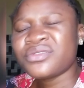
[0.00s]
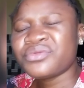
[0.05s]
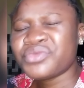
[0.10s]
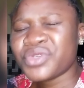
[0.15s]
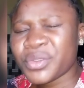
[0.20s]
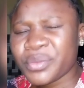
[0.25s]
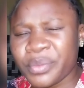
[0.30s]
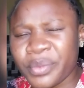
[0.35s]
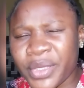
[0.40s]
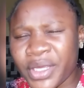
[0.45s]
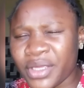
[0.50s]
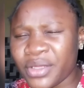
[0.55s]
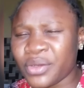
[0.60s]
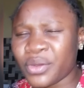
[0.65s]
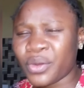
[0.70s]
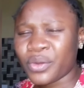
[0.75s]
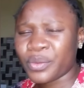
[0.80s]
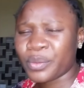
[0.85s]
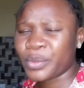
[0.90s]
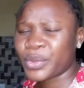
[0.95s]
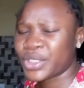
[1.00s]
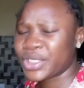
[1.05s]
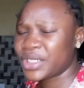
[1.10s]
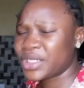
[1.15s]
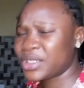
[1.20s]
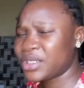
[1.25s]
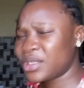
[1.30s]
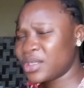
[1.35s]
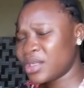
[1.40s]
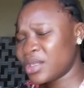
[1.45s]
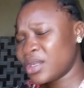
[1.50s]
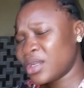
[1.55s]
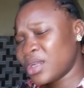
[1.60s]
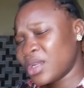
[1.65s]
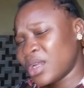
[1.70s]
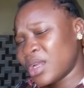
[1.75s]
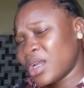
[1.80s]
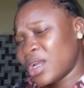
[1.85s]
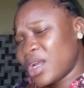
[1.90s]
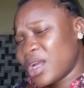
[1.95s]
rib pain all morning,
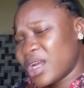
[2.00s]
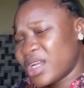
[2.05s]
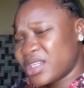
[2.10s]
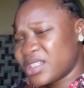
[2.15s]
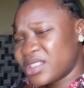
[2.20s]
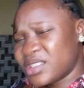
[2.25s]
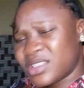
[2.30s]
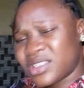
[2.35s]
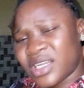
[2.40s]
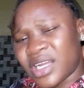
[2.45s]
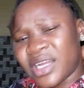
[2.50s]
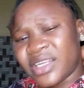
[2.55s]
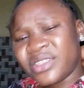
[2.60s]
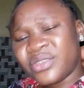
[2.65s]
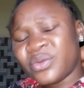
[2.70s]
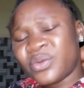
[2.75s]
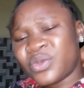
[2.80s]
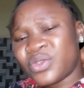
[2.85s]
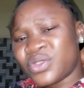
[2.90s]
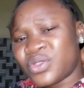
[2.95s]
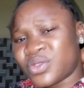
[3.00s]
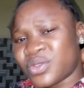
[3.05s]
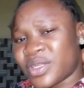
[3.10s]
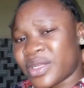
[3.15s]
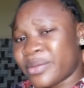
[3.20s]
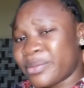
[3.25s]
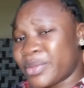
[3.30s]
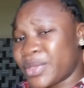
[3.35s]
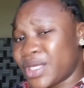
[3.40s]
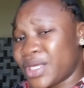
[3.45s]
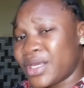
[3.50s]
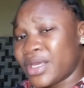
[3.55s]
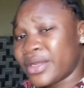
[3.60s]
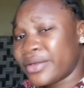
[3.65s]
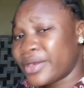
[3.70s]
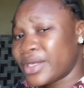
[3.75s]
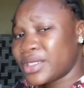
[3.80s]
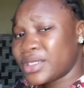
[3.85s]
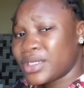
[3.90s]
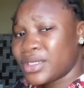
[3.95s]
and I don't want to like be here
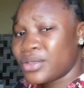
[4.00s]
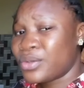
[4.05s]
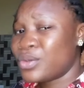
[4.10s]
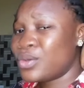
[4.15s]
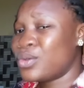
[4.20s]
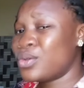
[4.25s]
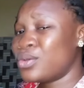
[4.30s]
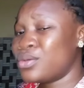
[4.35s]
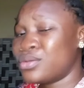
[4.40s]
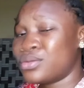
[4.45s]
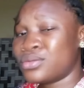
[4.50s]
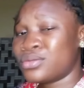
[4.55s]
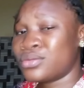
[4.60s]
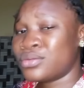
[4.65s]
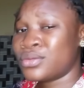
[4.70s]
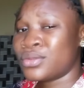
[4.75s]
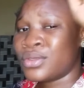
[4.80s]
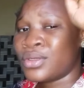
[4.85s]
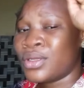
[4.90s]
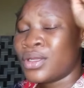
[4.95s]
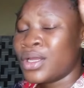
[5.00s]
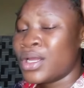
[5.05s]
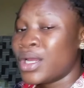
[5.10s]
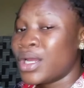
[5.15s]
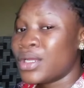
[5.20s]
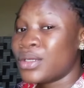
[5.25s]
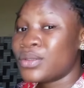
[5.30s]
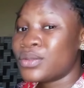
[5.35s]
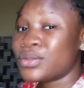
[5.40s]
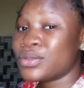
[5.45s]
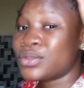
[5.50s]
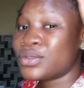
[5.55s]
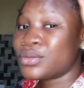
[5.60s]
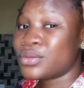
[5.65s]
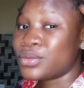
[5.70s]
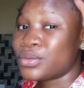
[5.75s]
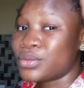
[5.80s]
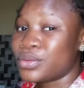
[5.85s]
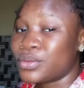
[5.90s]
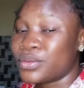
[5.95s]
and there go. I don't want to
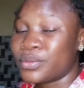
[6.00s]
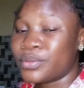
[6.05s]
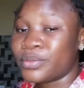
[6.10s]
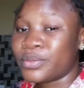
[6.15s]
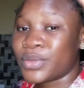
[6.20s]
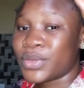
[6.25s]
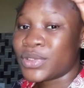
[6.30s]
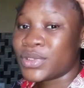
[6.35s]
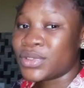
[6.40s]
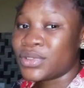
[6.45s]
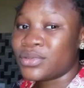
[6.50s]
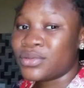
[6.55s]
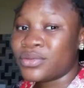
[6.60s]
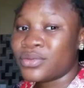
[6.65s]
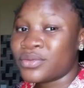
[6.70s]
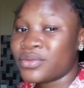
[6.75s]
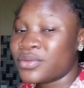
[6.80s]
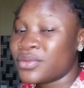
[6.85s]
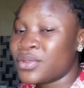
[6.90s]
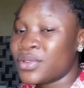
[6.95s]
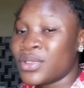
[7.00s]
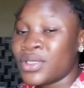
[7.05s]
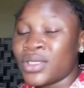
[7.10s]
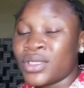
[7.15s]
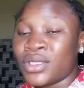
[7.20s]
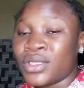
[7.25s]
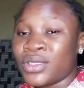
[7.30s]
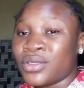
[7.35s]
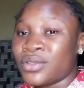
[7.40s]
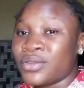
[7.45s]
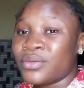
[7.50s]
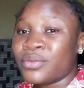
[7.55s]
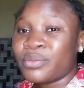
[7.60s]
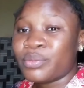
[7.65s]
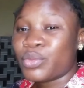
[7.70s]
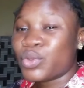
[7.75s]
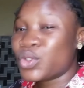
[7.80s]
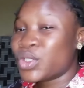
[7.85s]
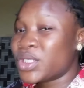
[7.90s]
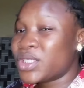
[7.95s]
be
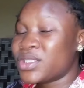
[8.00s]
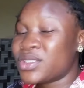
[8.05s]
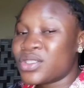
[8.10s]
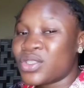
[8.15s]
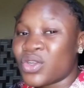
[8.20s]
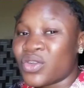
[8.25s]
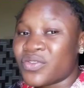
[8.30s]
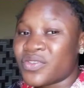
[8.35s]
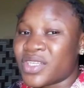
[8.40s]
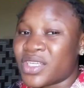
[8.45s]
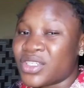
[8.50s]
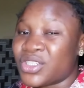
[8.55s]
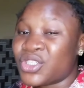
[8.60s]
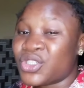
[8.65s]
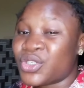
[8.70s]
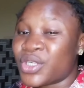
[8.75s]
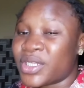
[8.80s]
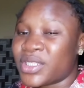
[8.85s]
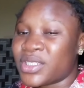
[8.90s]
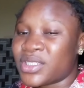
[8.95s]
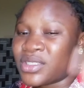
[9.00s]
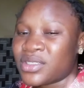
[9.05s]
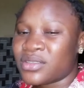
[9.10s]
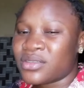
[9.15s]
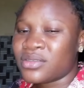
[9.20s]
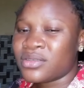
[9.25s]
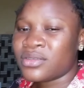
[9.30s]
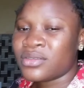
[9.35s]
pulling stuff and stressing.